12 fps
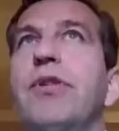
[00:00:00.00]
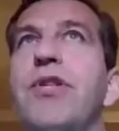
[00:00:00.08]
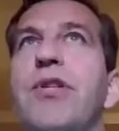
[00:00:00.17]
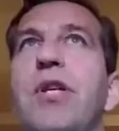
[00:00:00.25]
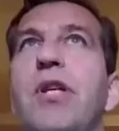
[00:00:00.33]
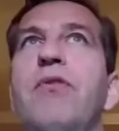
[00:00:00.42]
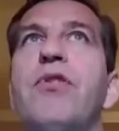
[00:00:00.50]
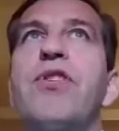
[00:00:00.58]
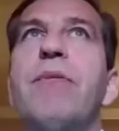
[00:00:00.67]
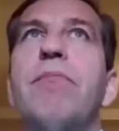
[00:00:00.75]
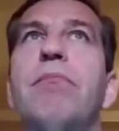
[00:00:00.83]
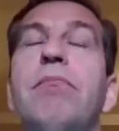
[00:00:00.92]
just to give you
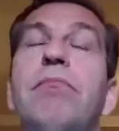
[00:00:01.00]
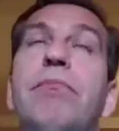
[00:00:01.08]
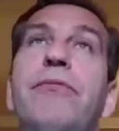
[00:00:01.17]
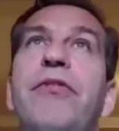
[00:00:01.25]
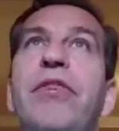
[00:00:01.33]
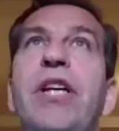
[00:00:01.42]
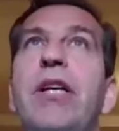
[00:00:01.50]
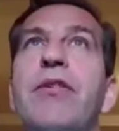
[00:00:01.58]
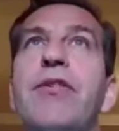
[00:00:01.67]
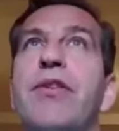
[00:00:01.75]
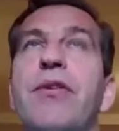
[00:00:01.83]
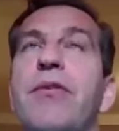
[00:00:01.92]
some
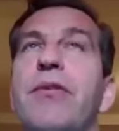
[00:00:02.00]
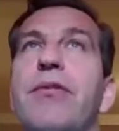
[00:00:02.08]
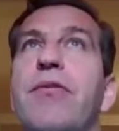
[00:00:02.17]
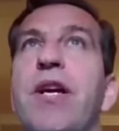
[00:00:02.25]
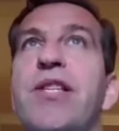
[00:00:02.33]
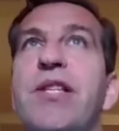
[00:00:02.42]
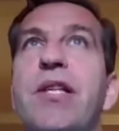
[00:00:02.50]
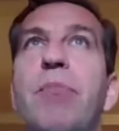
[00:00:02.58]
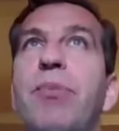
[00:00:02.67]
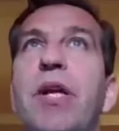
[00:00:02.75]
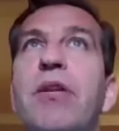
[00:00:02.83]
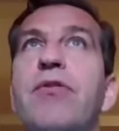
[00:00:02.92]
figures uh, it's quite
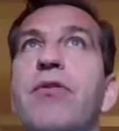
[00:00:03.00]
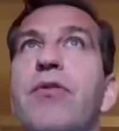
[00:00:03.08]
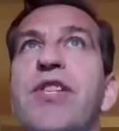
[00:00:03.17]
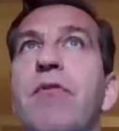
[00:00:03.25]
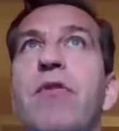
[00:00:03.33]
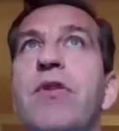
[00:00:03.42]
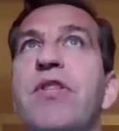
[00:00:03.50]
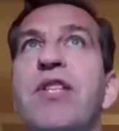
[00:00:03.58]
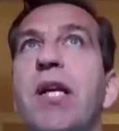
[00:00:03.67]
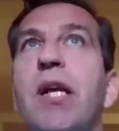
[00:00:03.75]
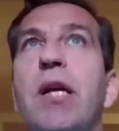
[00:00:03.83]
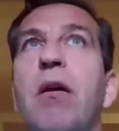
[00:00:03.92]
simple in
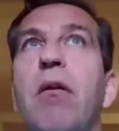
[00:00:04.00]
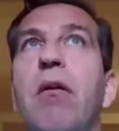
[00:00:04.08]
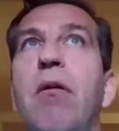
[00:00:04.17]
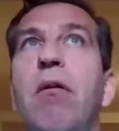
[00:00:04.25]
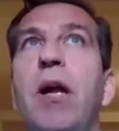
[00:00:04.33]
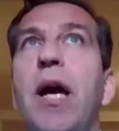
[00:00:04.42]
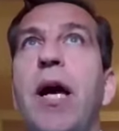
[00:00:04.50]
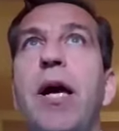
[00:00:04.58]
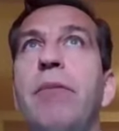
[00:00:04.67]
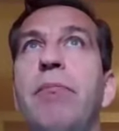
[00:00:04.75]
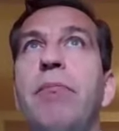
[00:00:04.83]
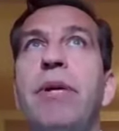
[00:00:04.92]
2017 our
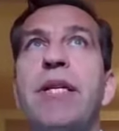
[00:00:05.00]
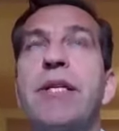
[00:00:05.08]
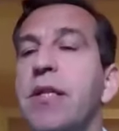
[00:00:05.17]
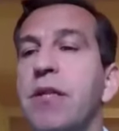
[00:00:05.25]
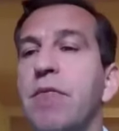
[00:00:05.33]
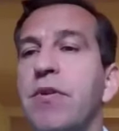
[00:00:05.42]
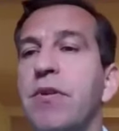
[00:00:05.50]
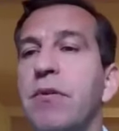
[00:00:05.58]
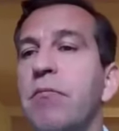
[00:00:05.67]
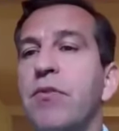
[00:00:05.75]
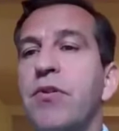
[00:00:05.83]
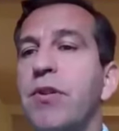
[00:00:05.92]
online business was
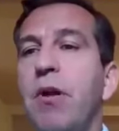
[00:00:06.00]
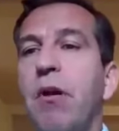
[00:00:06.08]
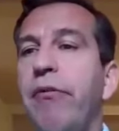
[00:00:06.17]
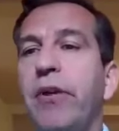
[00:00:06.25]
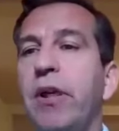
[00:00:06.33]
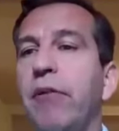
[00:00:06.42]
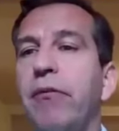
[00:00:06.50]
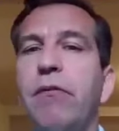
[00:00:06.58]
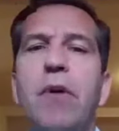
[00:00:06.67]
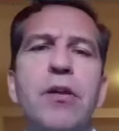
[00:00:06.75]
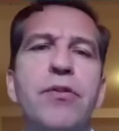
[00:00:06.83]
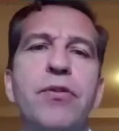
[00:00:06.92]
almost nothing and we
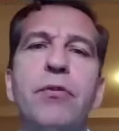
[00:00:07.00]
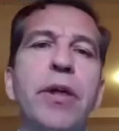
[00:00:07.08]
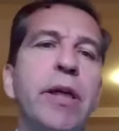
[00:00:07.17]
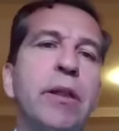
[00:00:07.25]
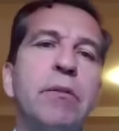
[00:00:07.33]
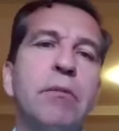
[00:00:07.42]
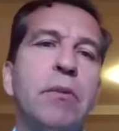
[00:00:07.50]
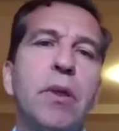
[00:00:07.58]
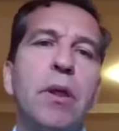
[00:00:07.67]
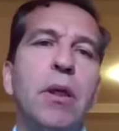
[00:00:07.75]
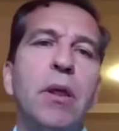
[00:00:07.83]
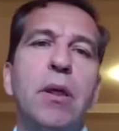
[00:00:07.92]
were doing
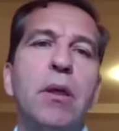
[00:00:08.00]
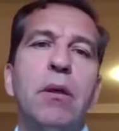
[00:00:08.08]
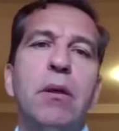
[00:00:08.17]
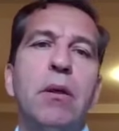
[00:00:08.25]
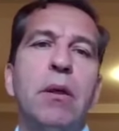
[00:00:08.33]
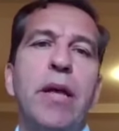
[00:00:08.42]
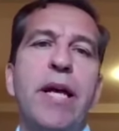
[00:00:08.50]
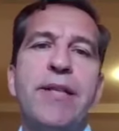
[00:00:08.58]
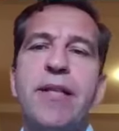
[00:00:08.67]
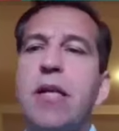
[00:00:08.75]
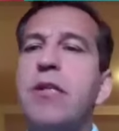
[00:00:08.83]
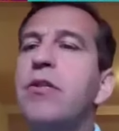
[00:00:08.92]

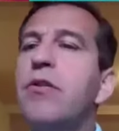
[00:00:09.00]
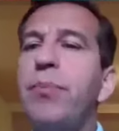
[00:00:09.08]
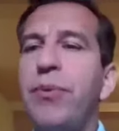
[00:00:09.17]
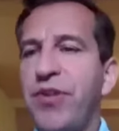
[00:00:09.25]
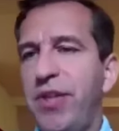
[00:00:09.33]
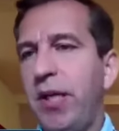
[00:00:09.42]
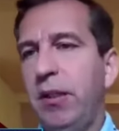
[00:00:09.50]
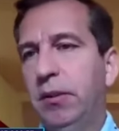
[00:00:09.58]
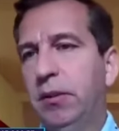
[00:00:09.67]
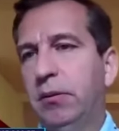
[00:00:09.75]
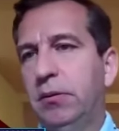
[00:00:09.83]
less than 2%